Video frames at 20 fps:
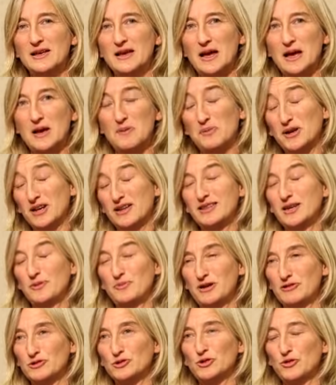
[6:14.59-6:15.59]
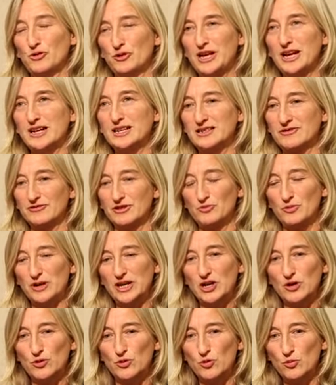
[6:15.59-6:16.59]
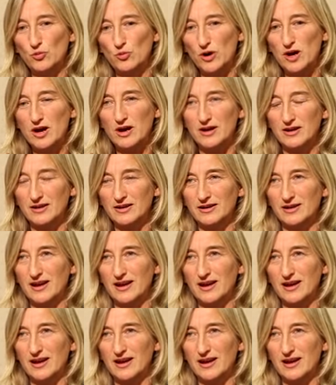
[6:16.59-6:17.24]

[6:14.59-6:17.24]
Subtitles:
but I think we're all creative and we can all work